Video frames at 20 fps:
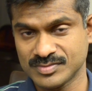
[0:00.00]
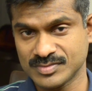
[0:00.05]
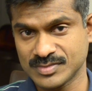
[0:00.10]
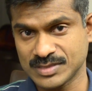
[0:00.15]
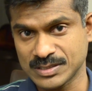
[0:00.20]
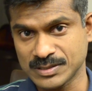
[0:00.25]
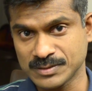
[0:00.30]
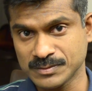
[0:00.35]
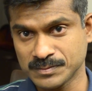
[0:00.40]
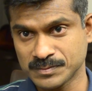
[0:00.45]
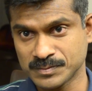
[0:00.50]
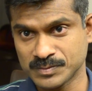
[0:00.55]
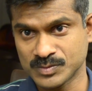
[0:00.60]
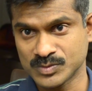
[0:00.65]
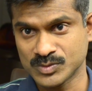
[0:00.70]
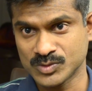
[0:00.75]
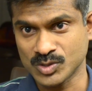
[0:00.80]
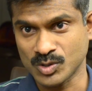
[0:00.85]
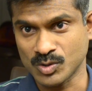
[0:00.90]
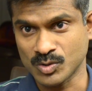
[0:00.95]
Yeah?
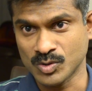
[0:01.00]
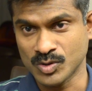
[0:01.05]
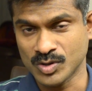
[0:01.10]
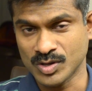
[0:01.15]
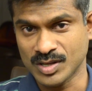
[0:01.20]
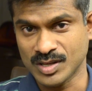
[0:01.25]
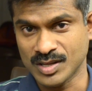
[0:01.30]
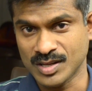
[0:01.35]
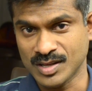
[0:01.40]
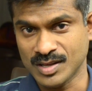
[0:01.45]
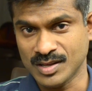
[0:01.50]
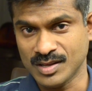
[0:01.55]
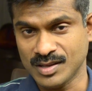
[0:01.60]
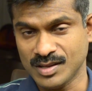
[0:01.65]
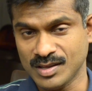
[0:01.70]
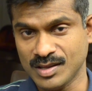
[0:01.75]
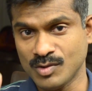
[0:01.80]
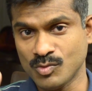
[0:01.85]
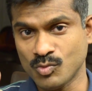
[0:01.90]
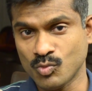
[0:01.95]
So,
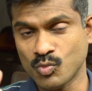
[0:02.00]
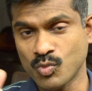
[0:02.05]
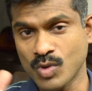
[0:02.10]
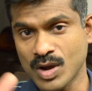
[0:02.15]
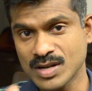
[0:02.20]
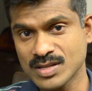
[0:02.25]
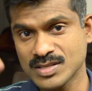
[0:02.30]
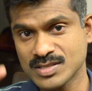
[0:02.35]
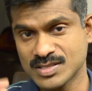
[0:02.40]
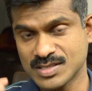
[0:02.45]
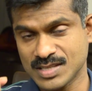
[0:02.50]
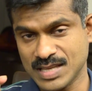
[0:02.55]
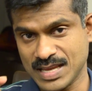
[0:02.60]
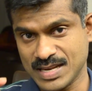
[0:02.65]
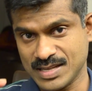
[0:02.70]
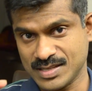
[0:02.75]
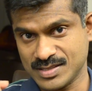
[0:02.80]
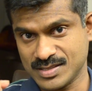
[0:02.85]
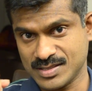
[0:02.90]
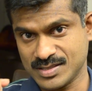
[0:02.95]
in one
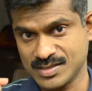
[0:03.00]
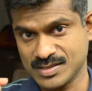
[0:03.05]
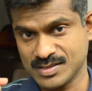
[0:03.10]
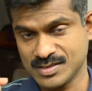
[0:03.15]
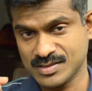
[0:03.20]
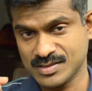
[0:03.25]
sense,